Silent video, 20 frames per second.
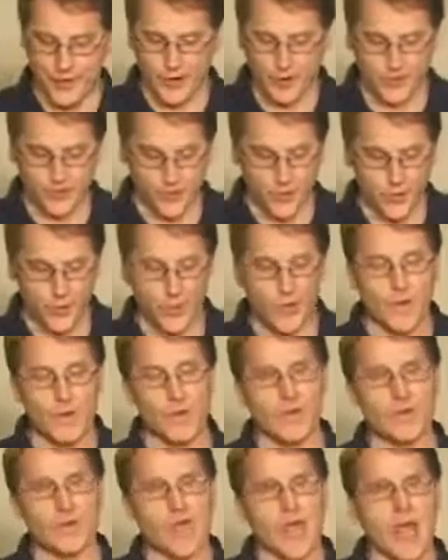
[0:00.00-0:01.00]
So what
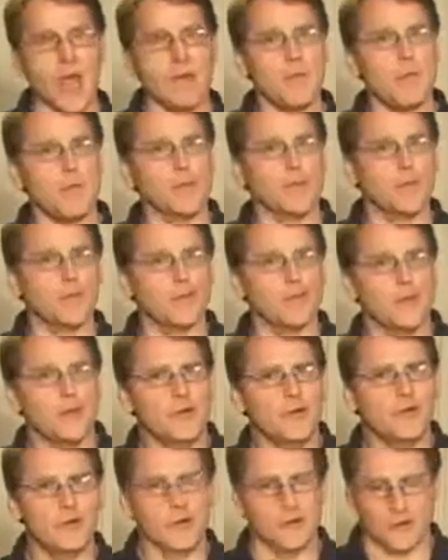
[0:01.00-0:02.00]
the lab has the
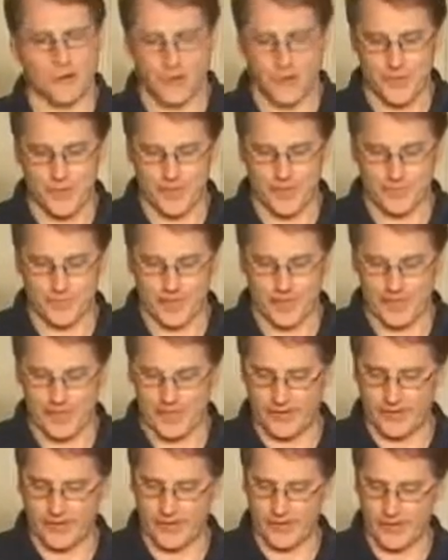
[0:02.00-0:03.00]
students do
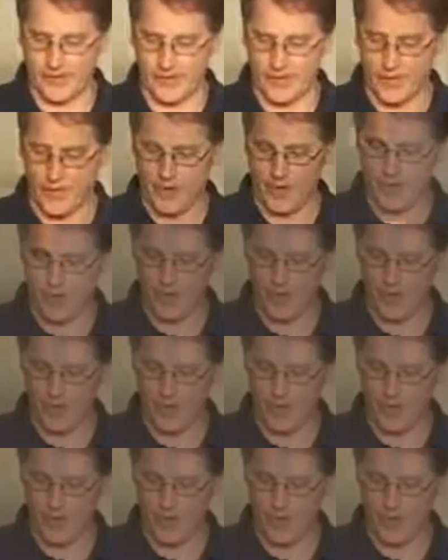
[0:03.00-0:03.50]
is they're going